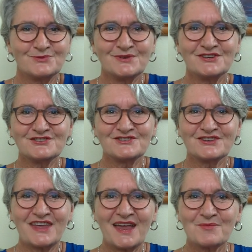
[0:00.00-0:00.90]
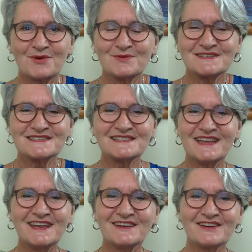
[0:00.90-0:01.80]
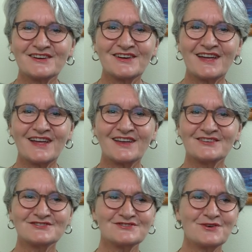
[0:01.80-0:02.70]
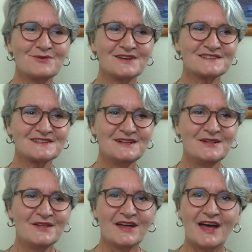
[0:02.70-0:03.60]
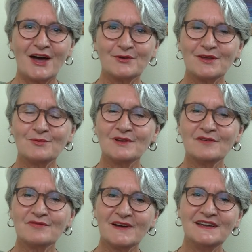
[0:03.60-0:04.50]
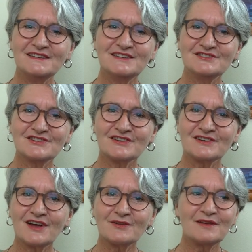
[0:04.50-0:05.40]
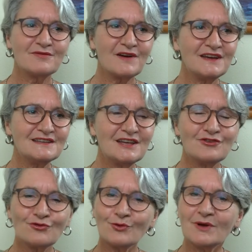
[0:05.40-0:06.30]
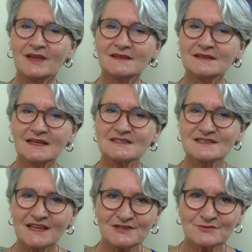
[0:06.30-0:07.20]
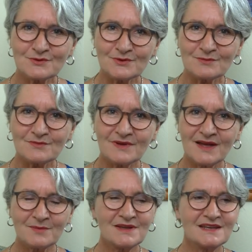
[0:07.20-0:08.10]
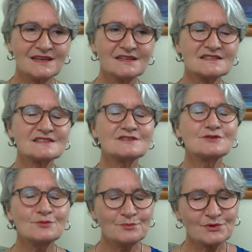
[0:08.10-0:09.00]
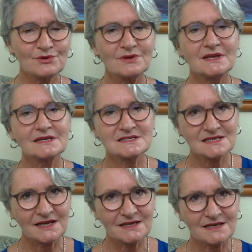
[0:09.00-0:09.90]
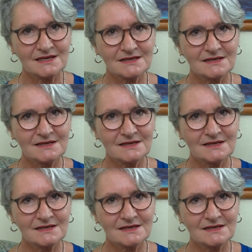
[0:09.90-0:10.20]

wish the camera would stay there and show us how they really find each other, how they find that joy in that sex room. I mean, it's super exciting.